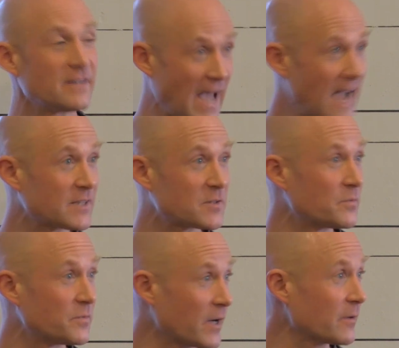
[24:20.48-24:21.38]

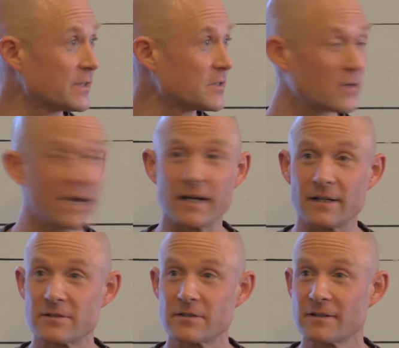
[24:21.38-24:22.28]
That's very
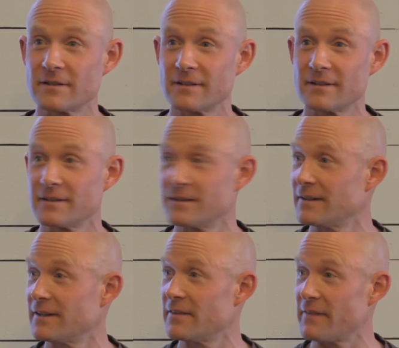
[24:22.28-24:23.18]
strange.
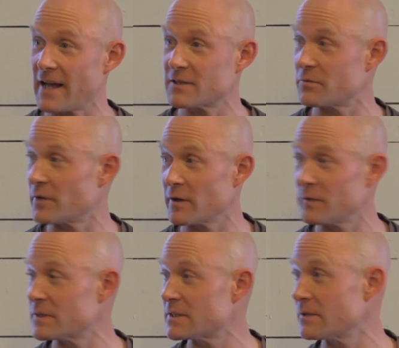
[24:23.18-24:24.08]
That's
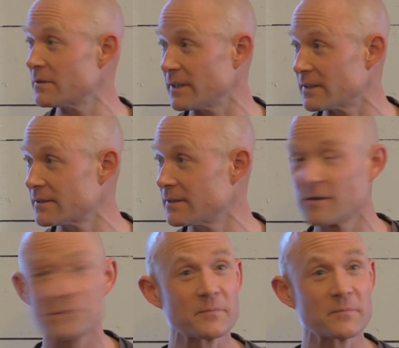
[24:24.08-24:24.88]
very mysterious.